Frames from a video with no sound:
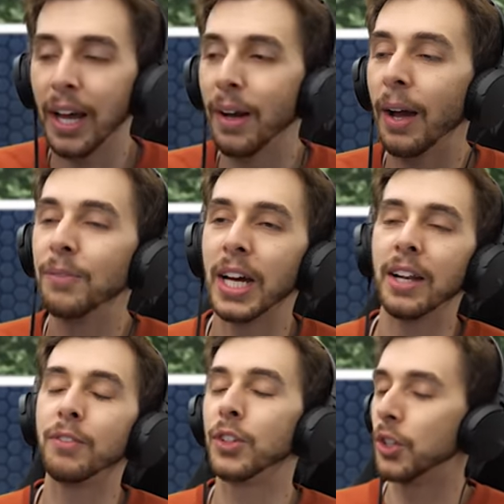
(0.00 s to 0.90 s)
I I'm kind
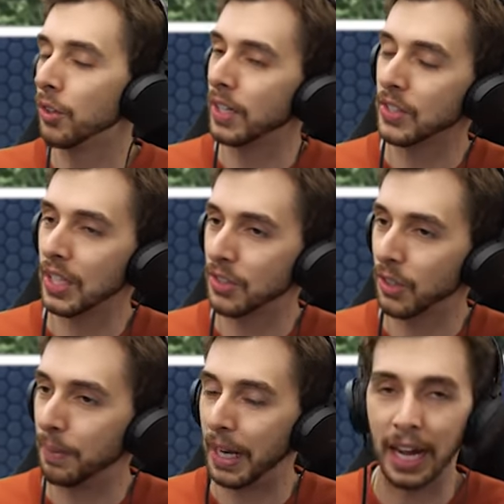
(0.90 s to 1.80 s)
of curious as
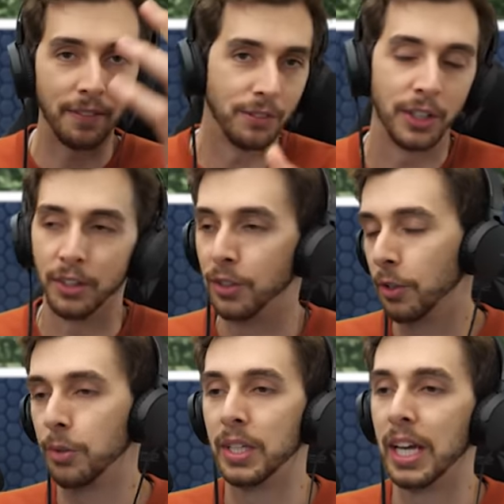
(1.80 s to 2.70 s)
to, I mean, I haven't got in
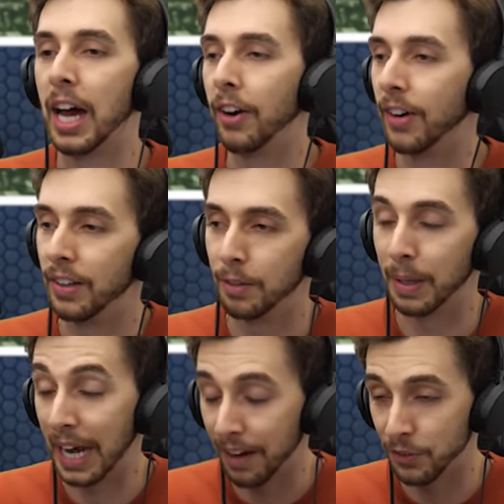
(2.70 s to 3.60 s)
touch with the guy or anything,
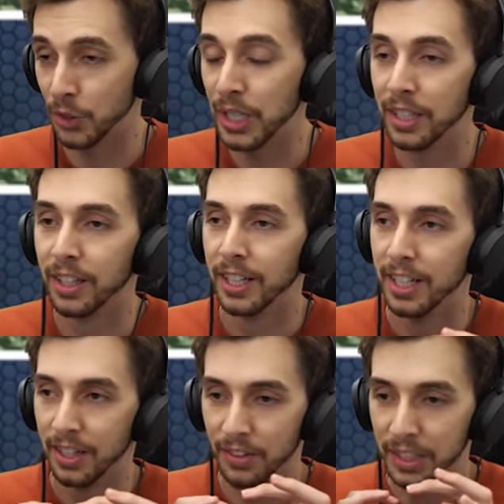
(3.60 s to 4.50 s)
but I have seen
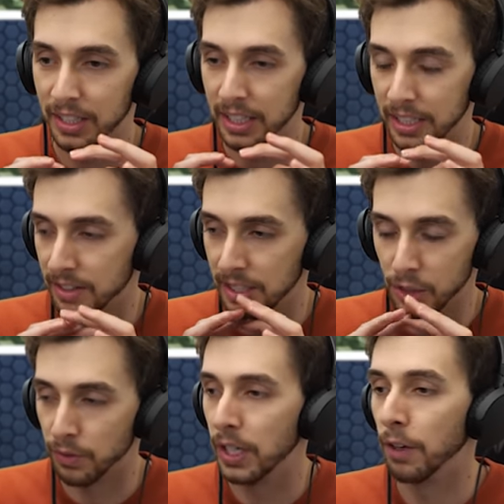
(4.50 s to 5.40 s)
the, the
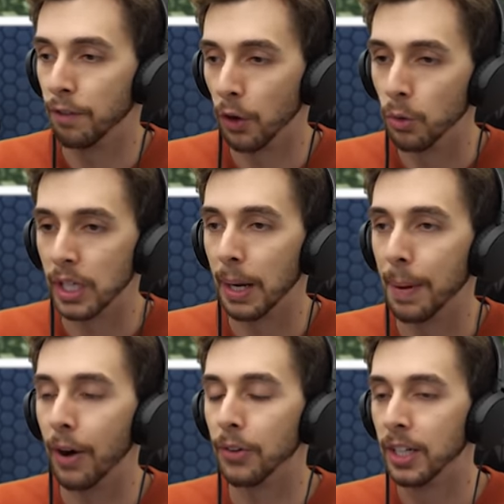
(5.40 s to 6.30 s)
this video floating
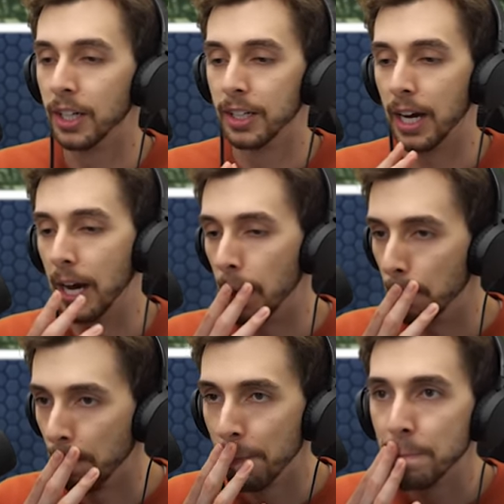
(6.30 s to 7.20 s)
about,
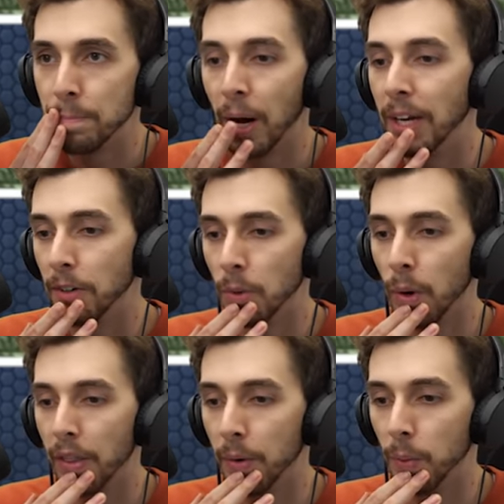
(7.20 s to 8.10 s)
um, but I don't know
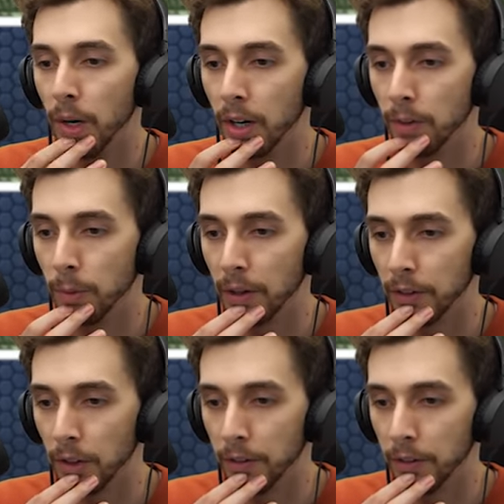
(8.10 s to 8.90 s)
whether we're, we're going to